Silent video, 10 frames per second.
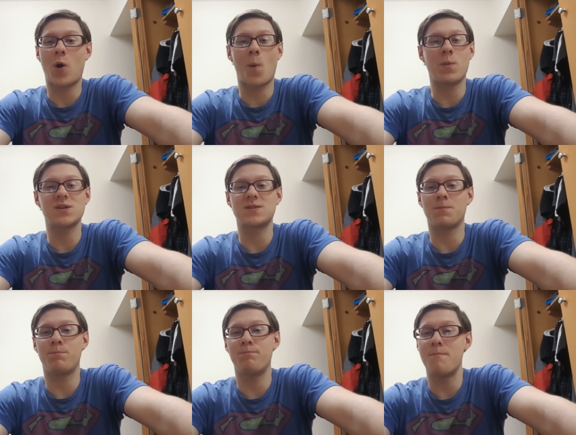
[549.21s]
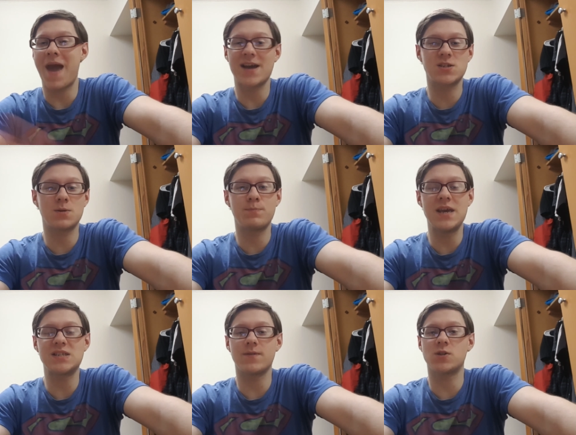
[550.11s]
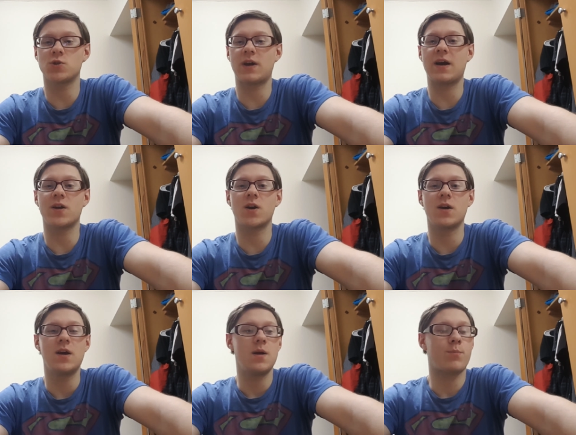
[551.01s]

almost a masterpiece of a trailer.